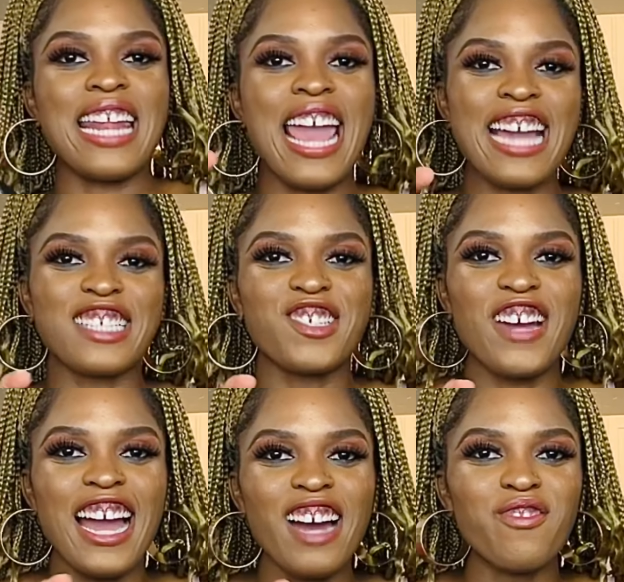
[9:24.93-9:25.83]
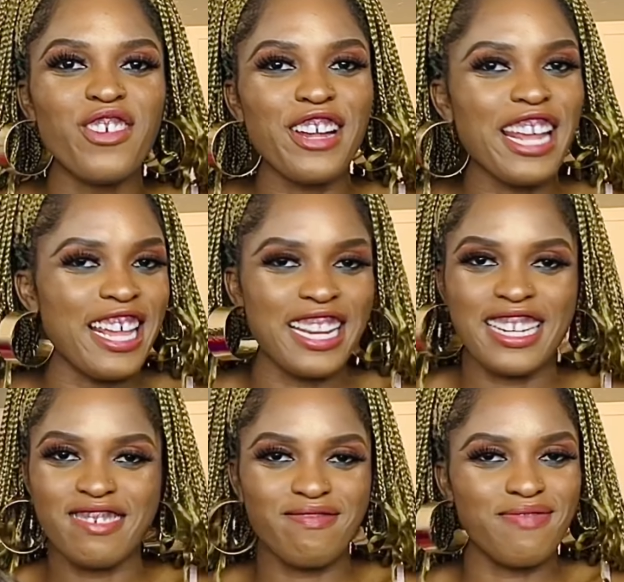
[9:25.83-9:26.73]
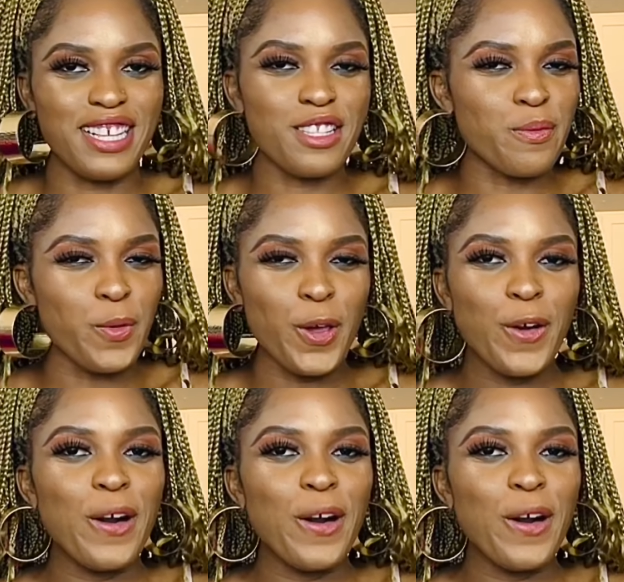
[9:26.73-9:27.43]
extra, but then it's Moyo,